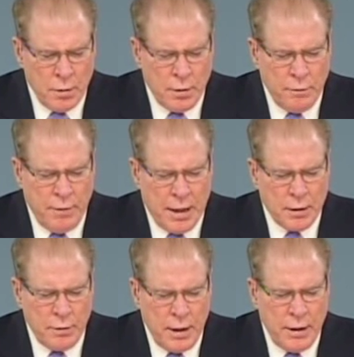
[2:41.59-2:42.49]
that
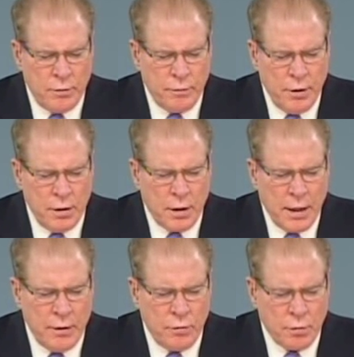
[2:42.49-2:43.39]
validates,
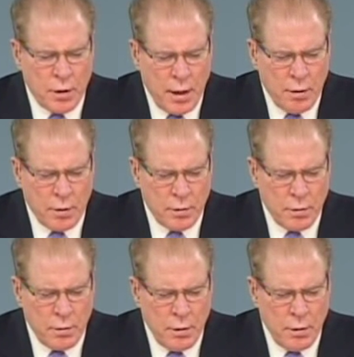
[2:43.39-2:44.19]
vindicates your character,